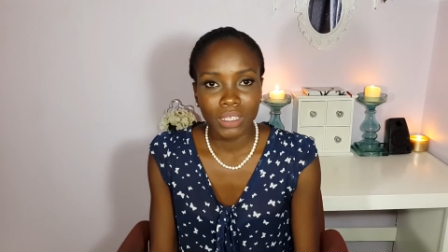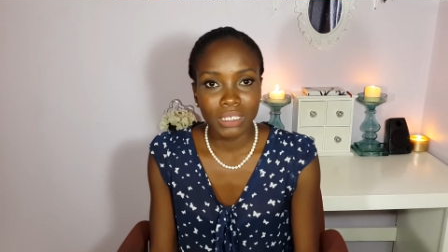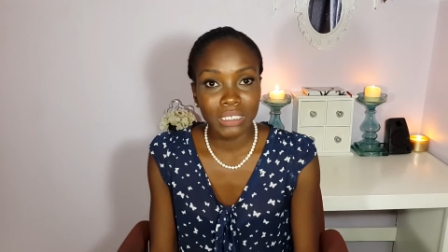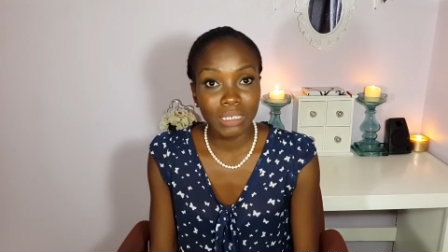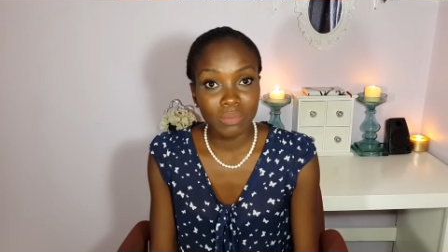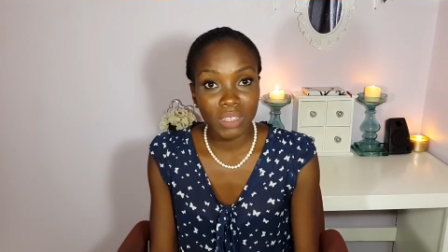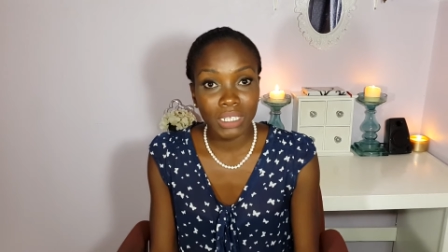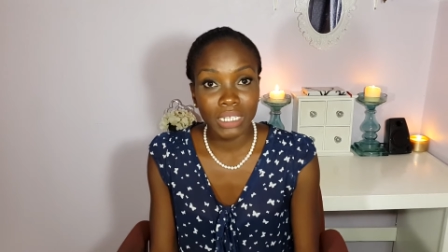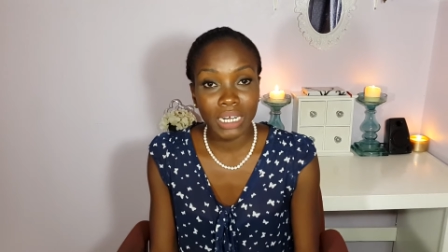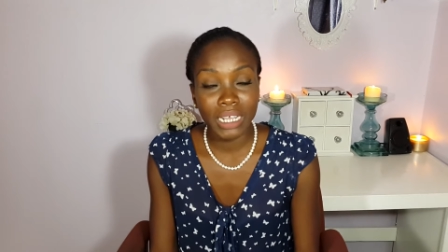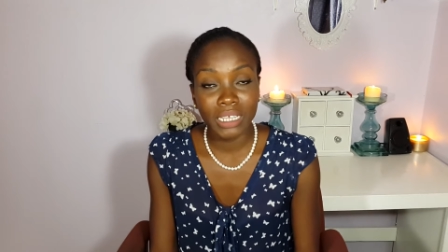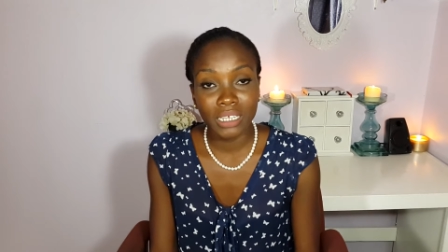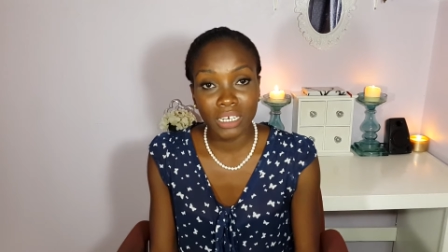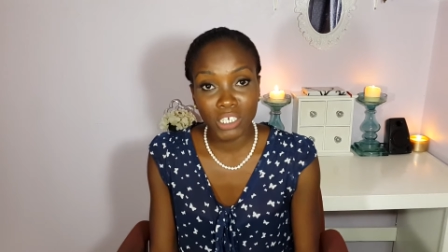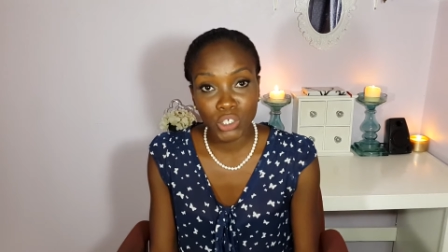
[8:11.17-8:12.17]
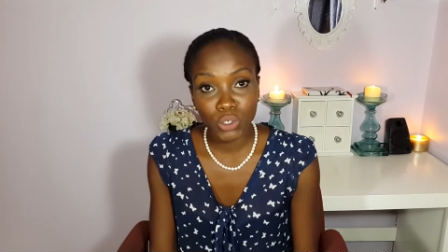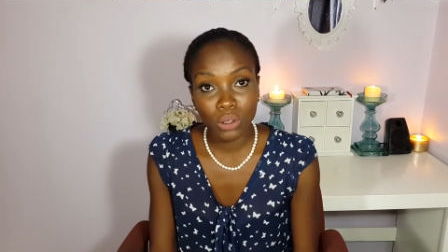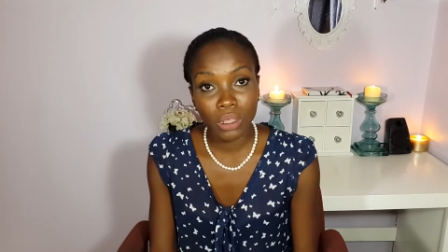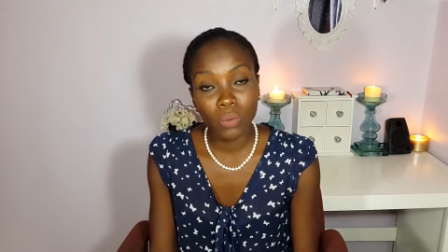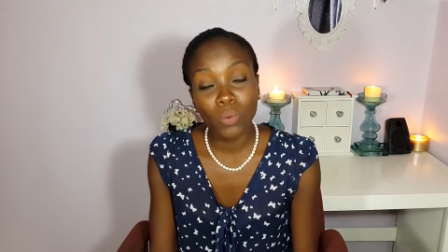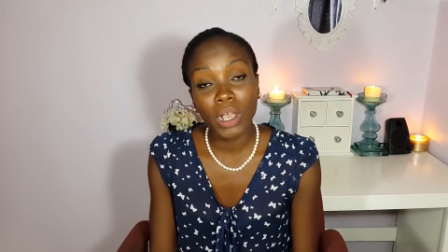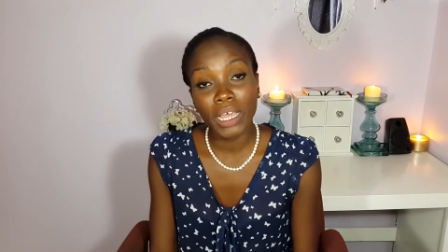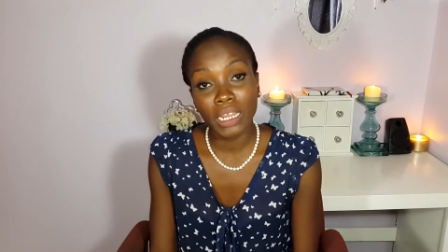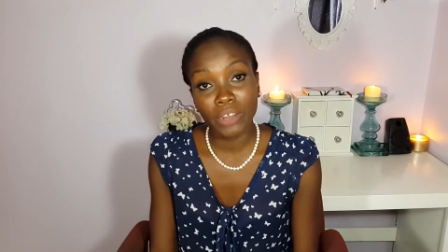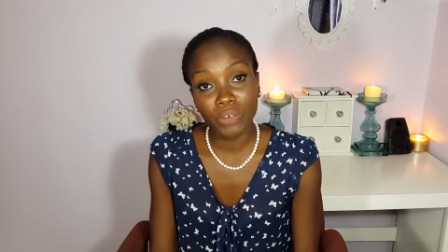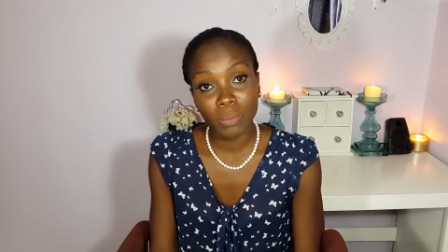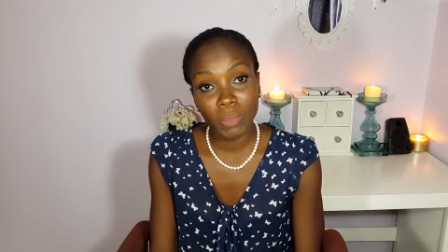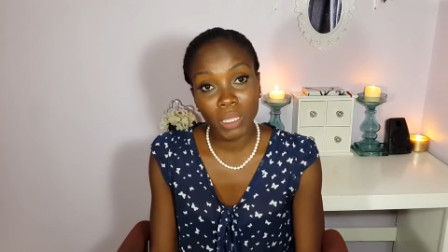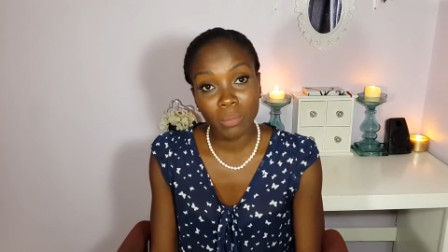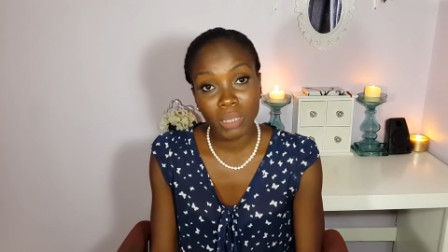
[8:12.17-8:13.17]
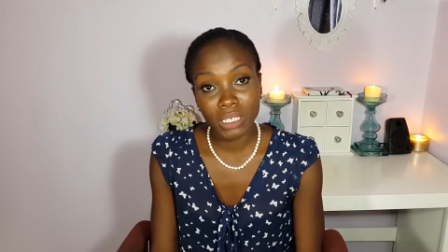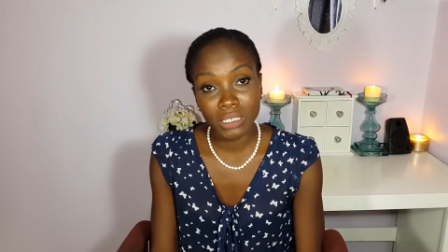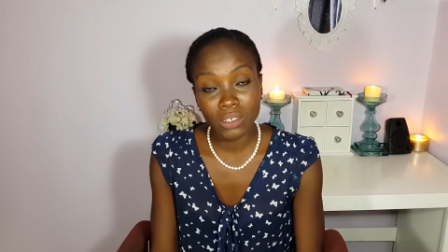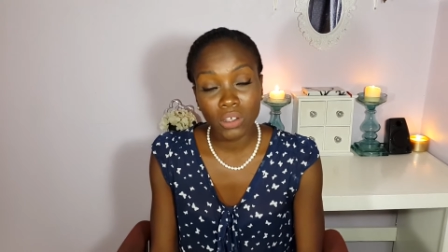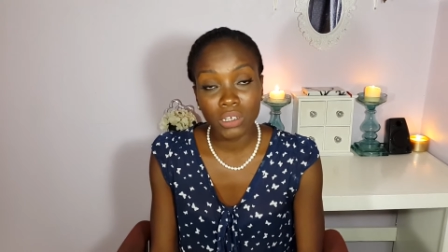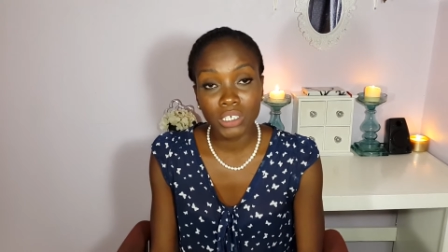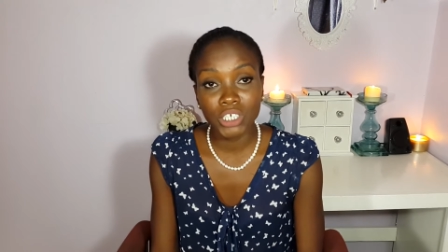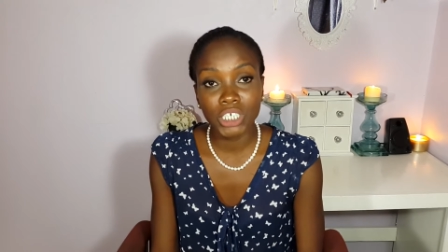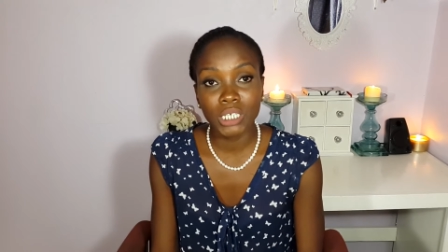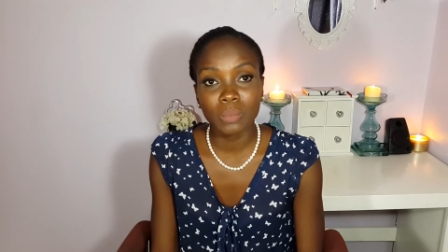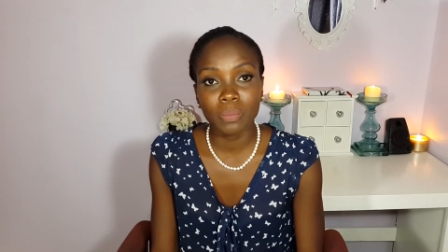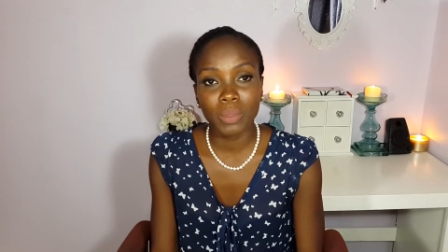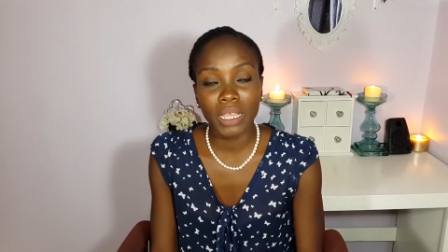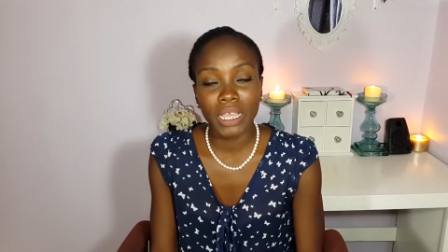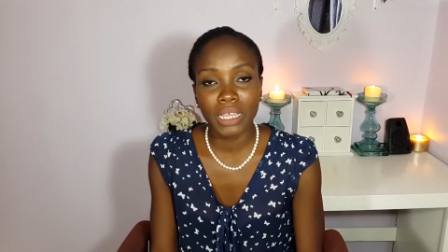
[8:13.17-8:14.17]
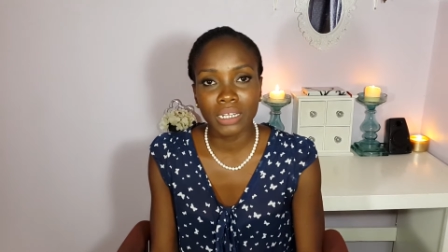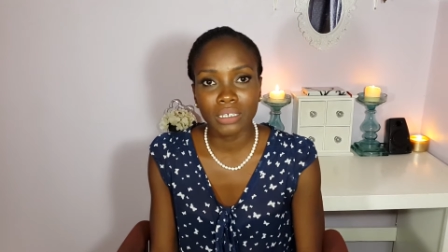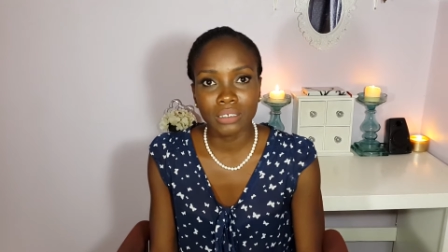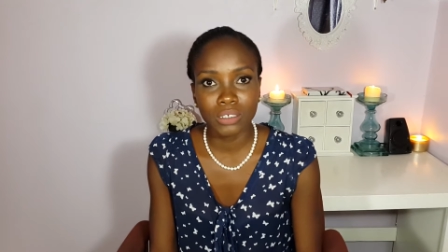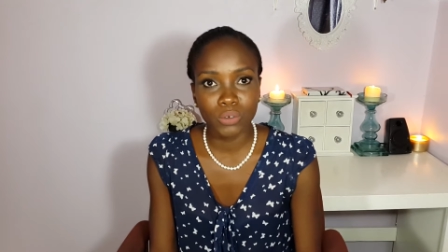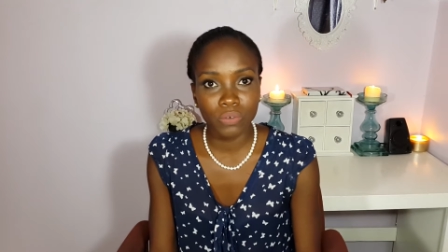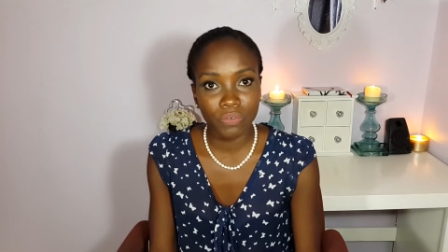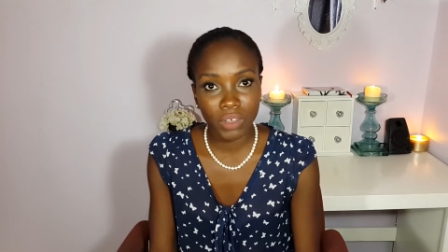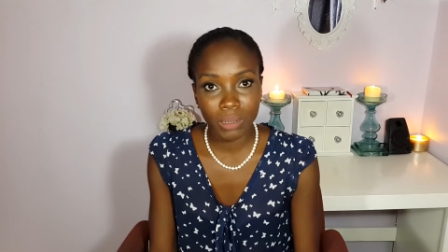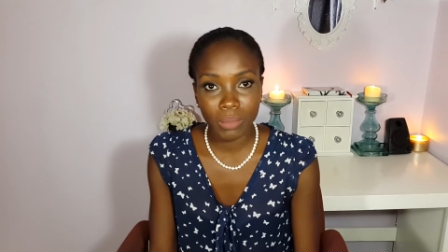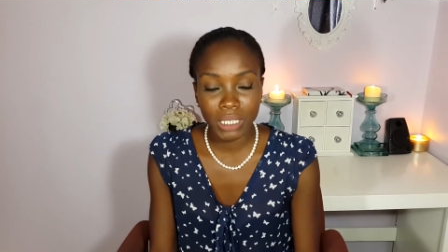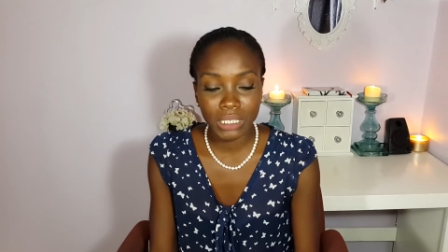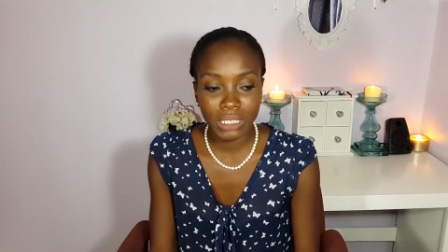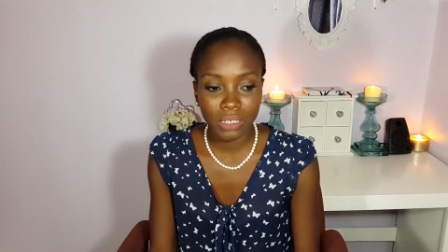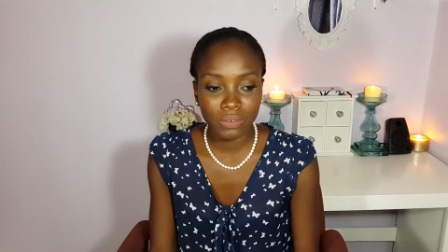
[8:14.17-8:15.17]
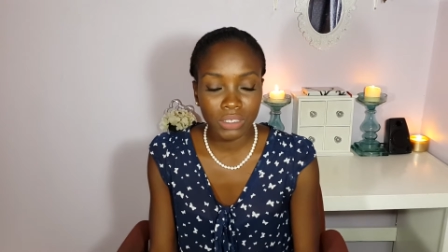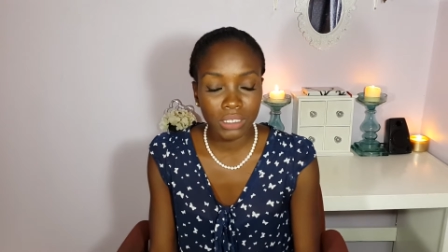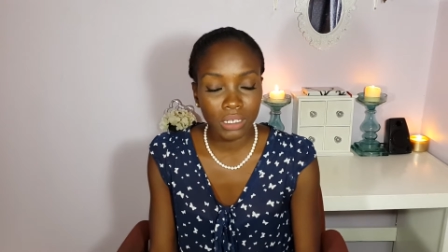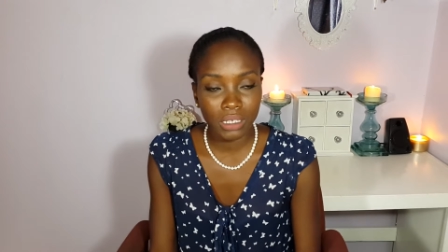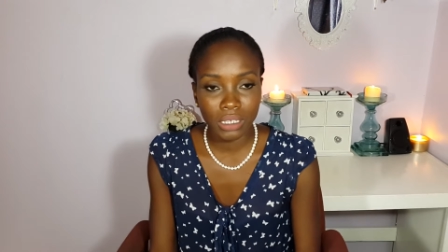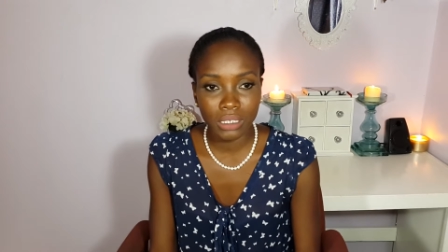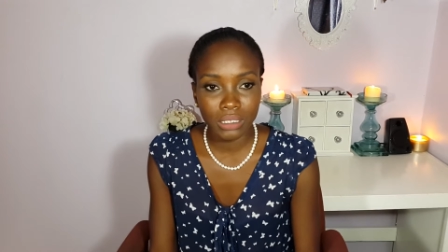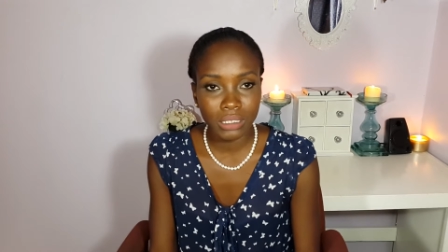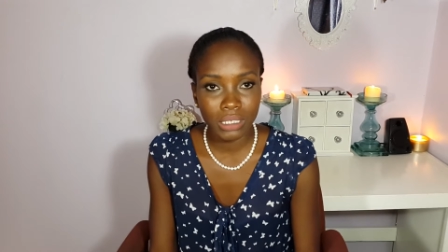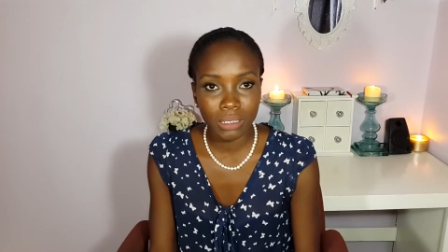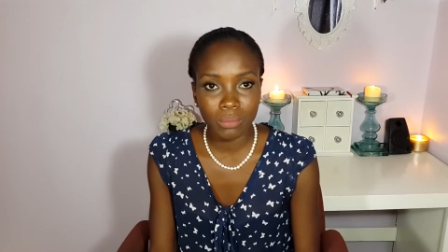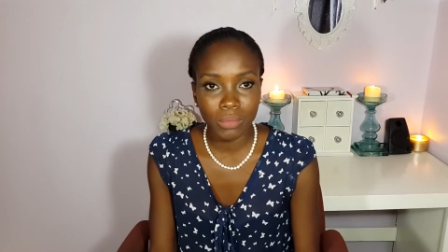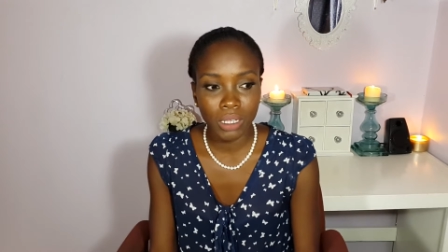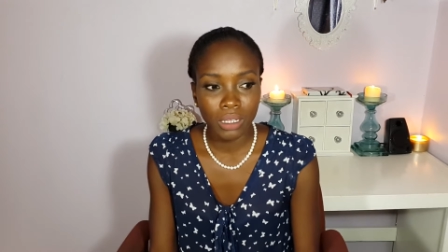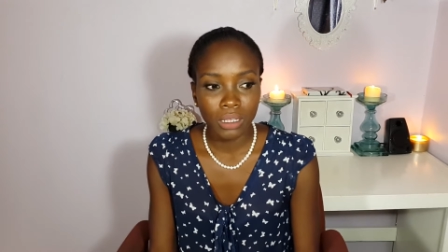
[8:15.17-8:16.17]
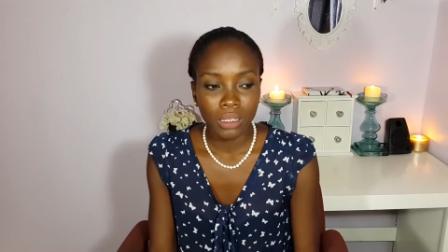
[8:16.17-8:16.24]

It's something that I can enjoy while I repay my scholarship and don't find myself stuck in some